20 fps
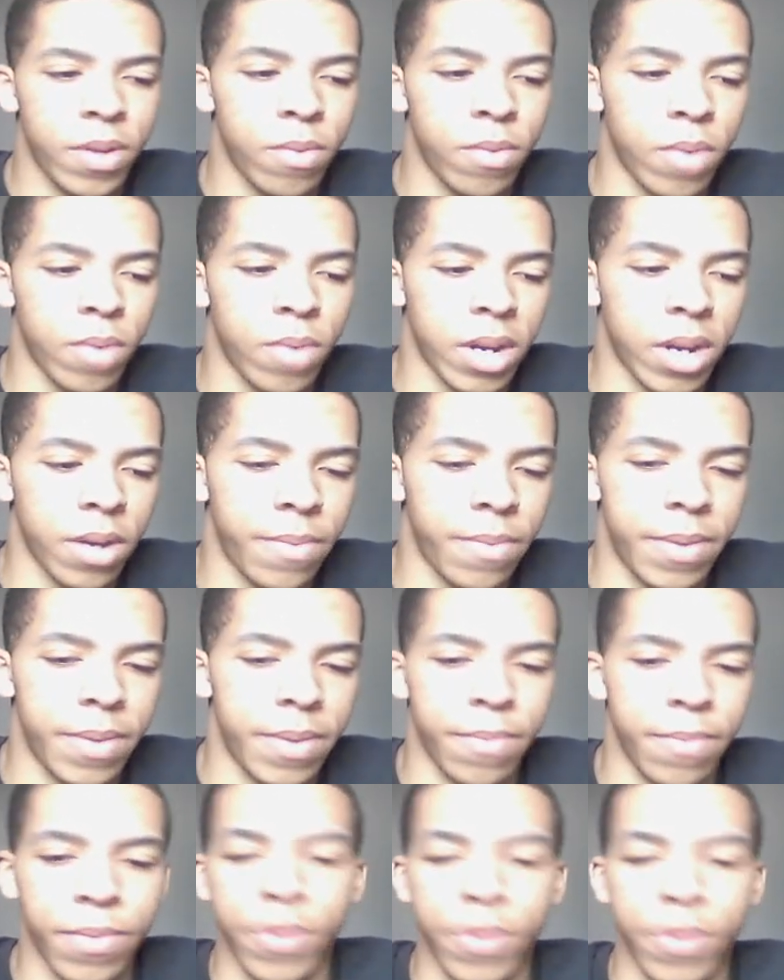What could have been
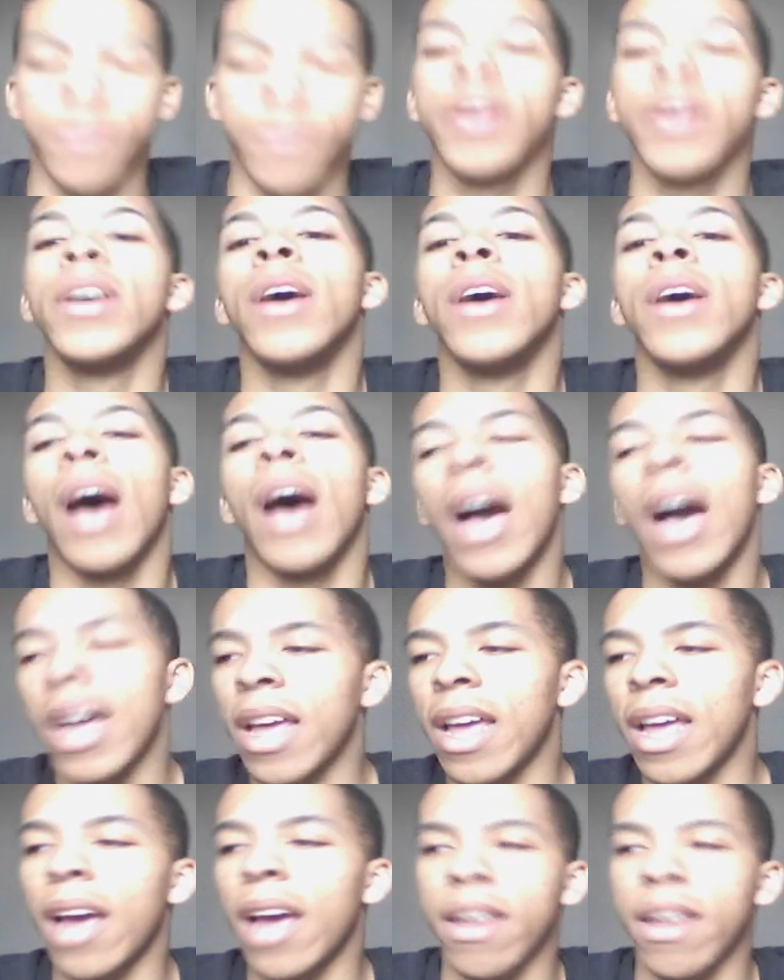improved?
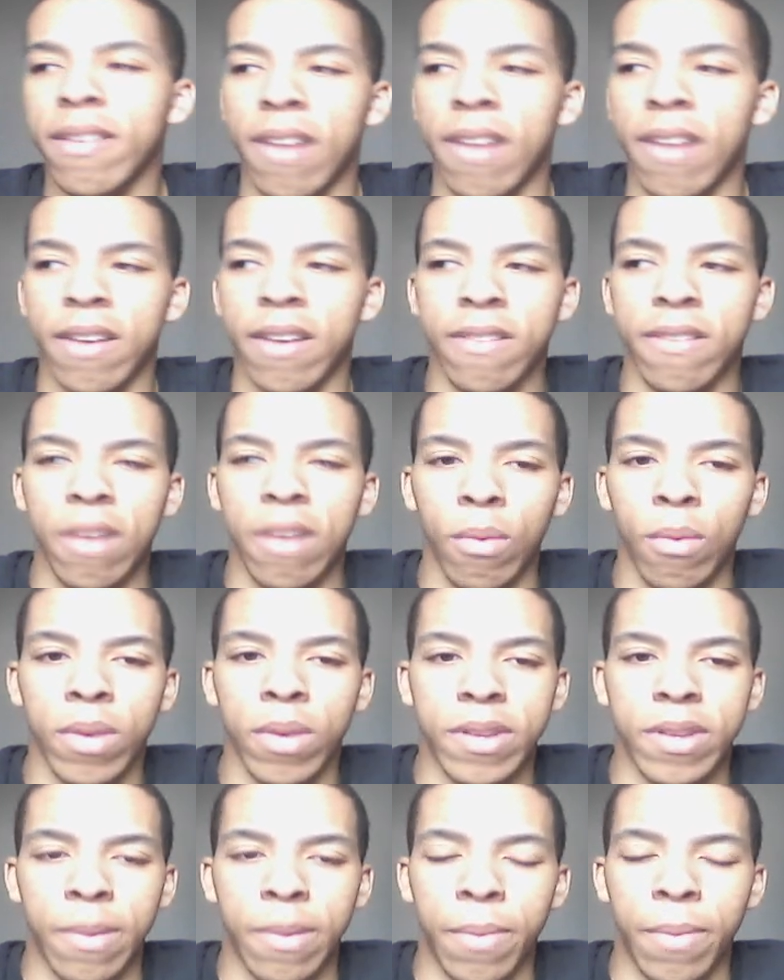I guess I can see what
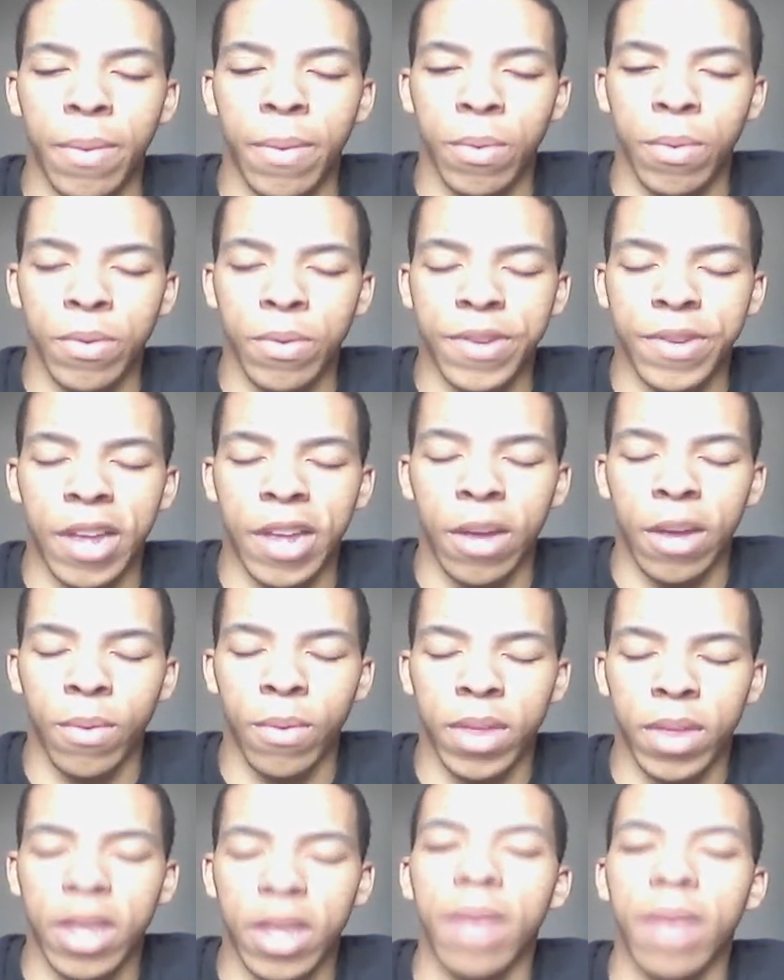some people were saying
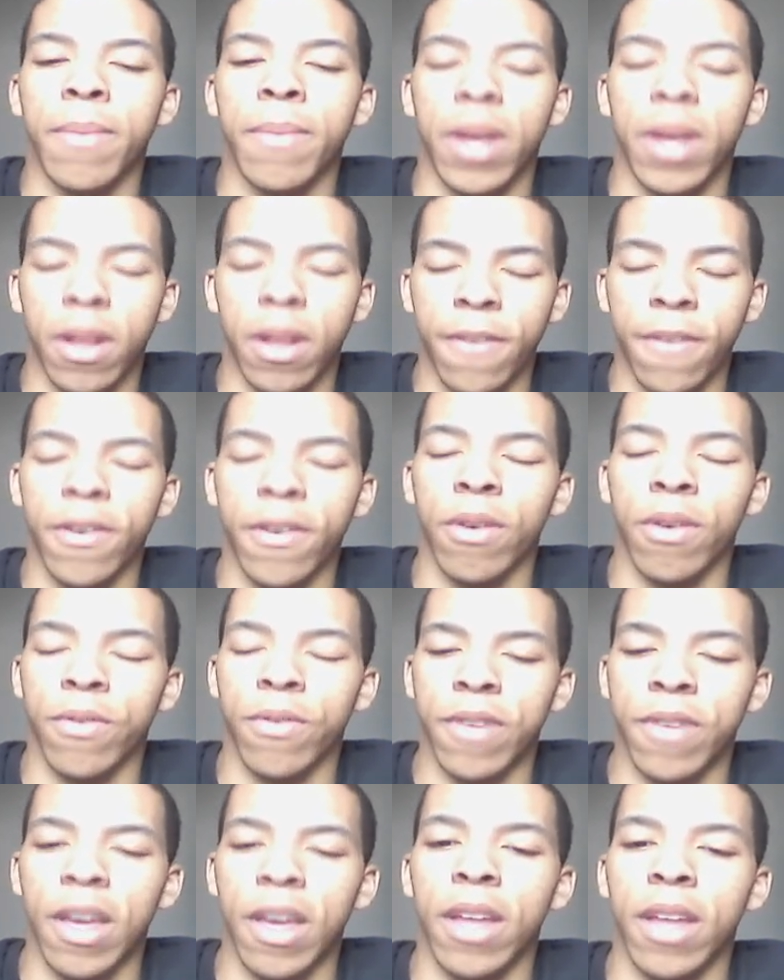with King Magnifico
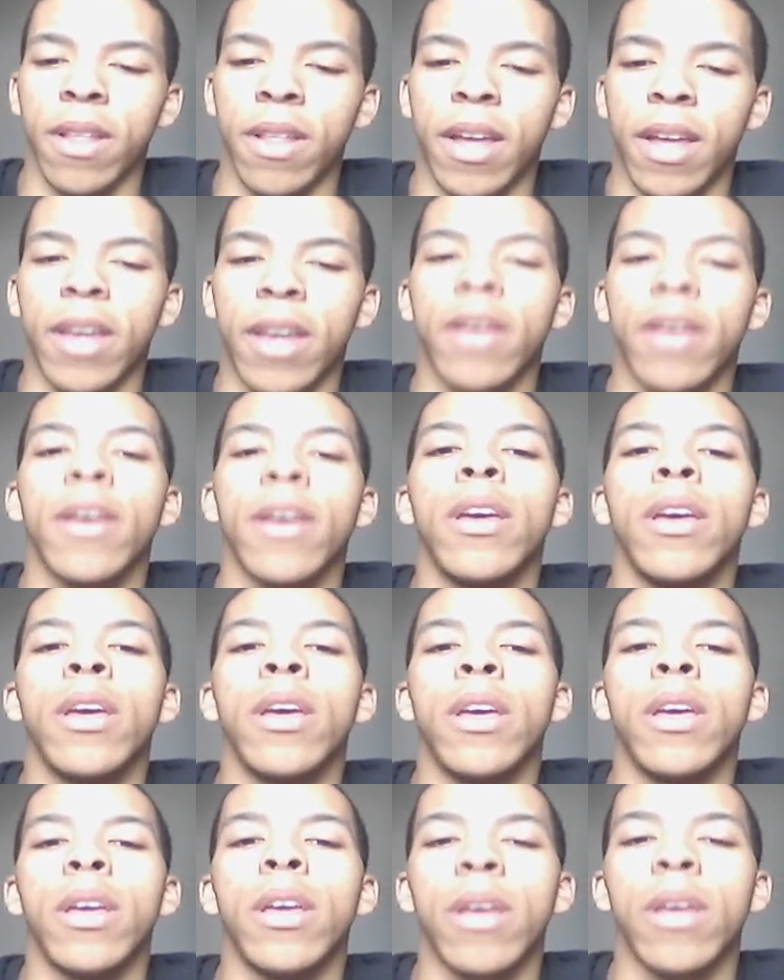saying like
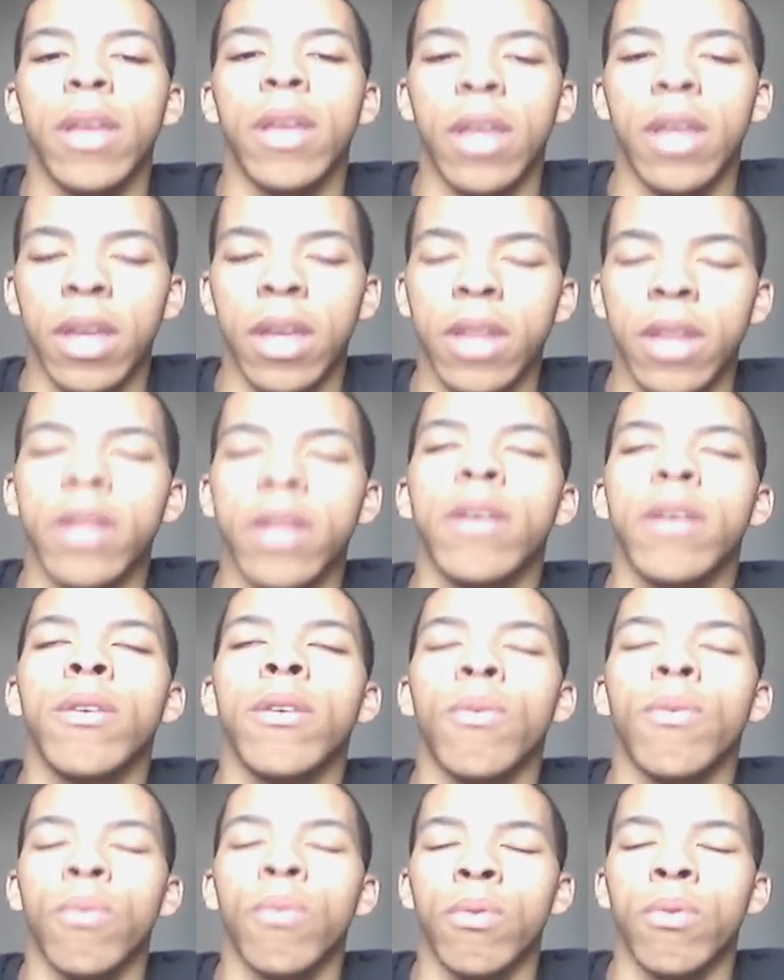in
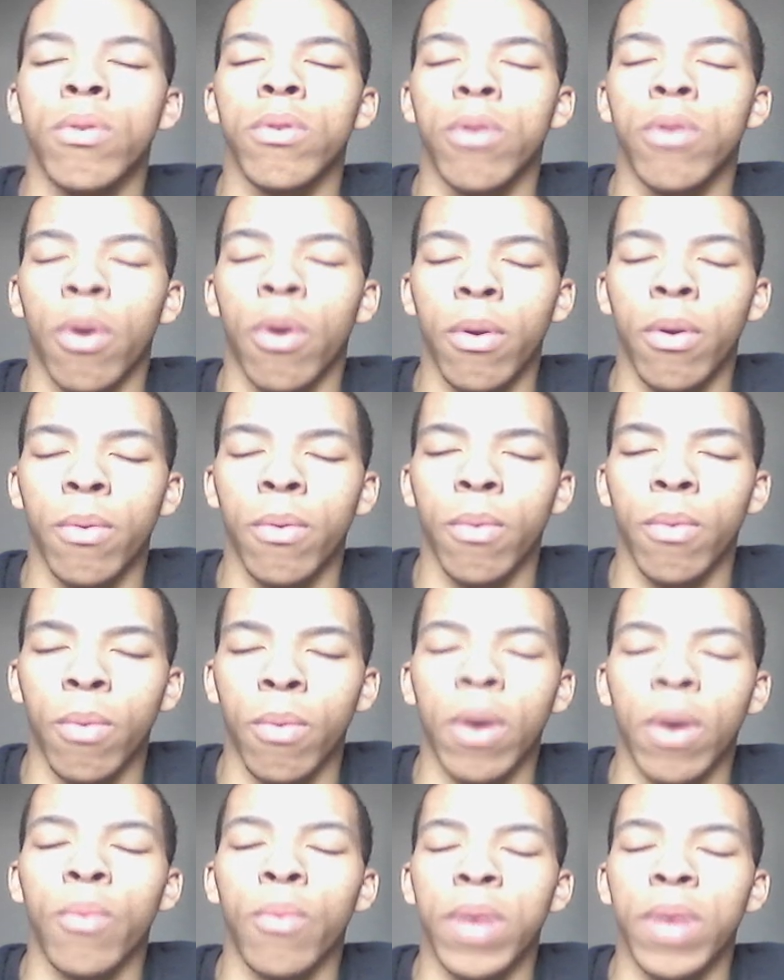knowing
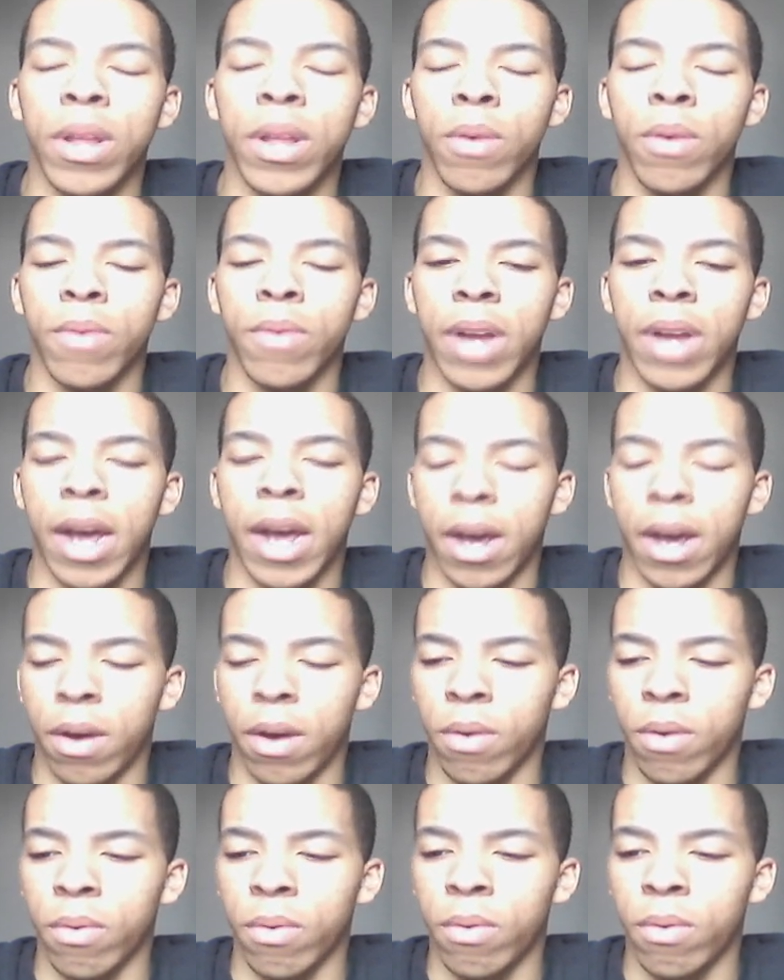what we know
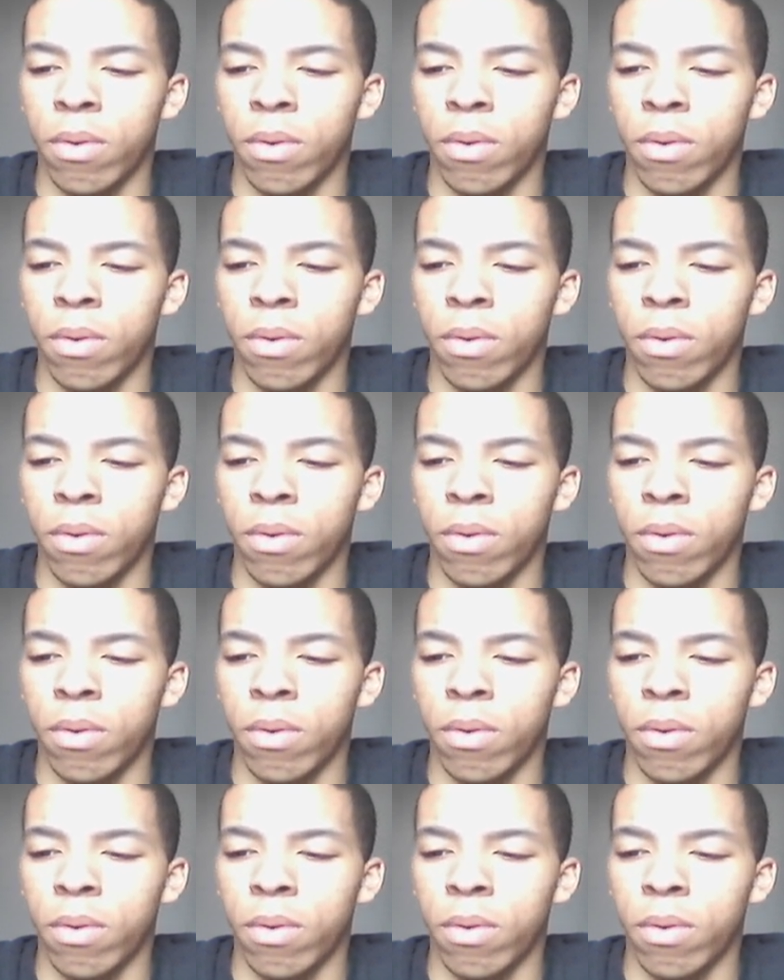now,